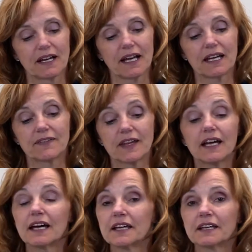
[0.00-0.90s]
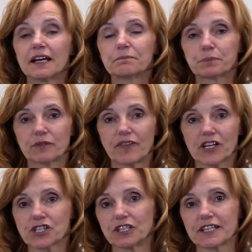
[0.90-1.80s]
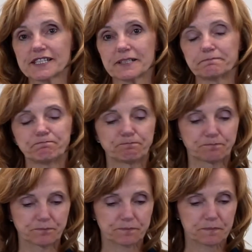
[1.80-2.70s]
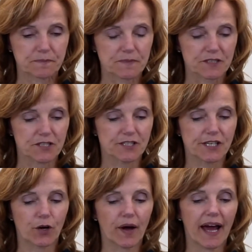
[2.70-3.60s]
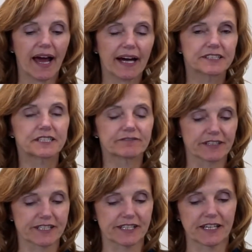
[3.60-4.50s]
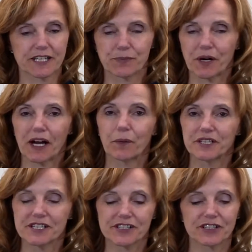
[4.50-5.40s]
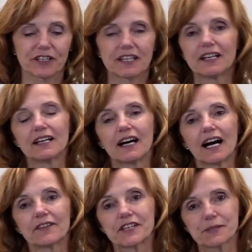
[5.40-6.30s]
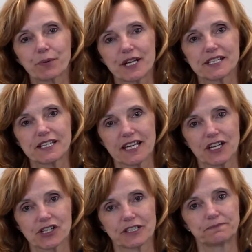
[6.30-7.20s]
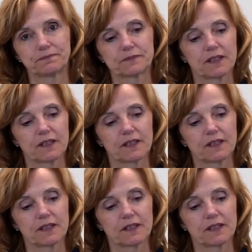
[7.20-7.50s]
and then professionalism. So active listening is where I want to start on this presentation.